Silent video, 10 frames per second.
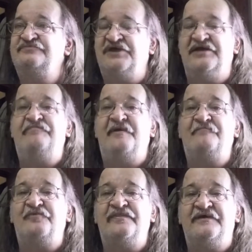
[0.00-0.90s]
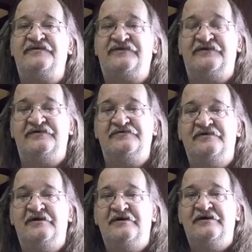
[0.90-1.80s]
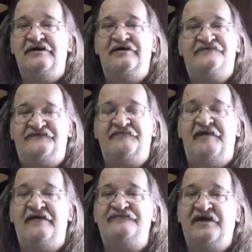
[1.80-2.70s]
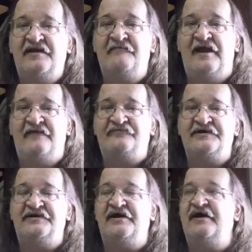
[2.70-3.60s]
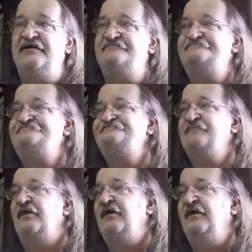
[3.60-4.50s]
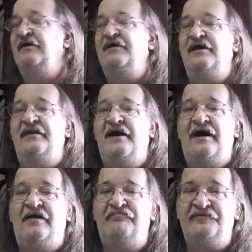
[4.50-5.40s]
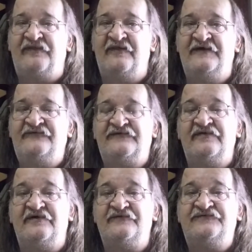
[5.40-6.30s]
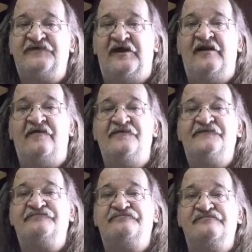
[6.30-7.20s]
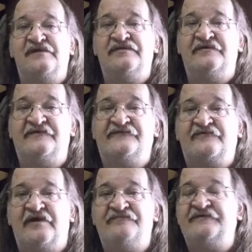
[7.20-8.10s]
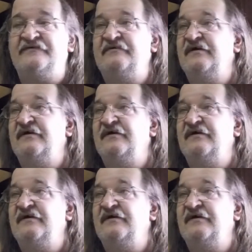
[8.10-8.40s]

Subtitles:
keep up with it too. And she may have done them every day. And I'll put the links to those channels in the description.